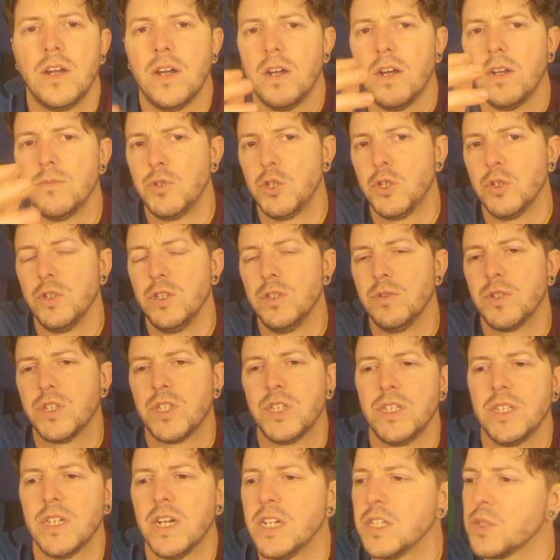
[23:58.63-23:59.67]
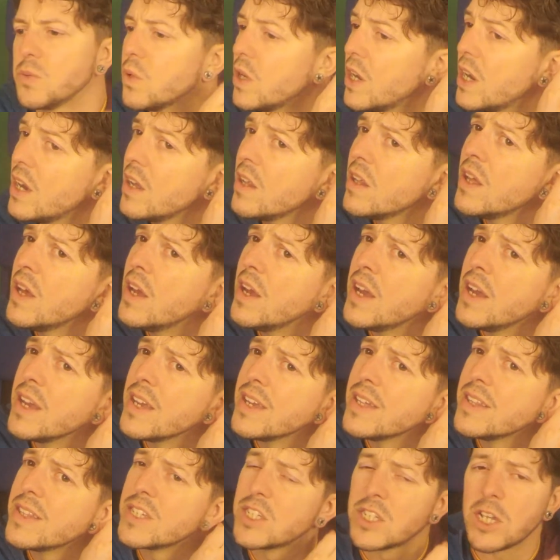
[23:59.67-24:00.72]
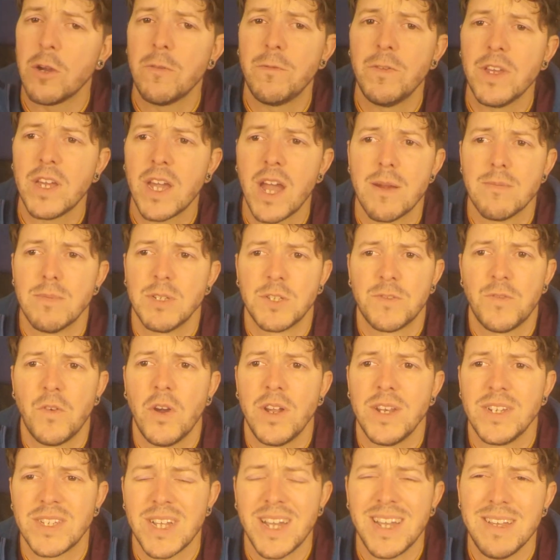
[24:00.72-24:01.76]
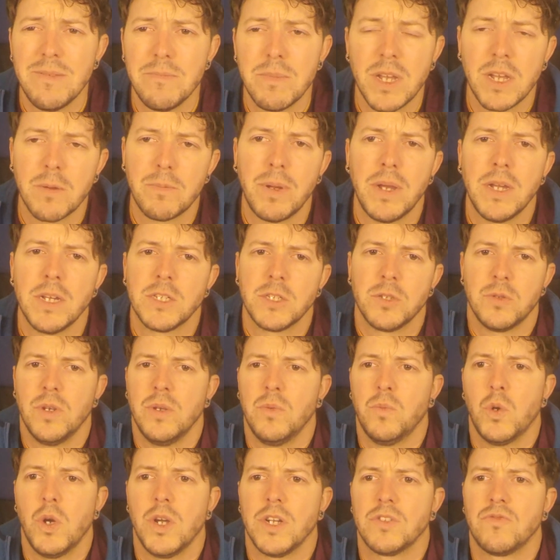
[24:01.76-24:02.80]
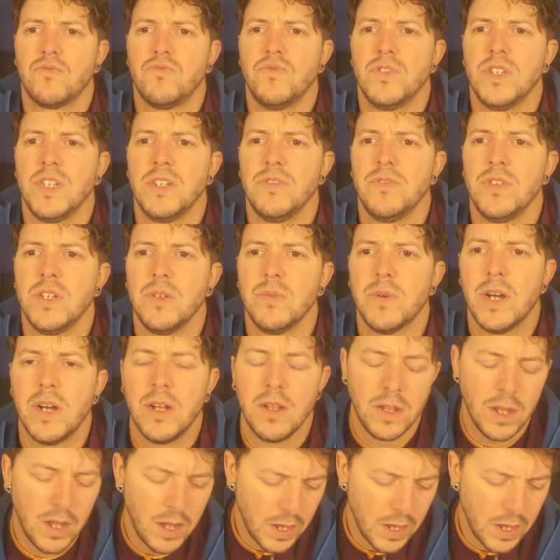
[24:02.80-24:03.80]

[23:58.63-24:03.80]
I'm sure you'll see that as well. The selfie camera is fine. It's eight megapixel. It works really, really well.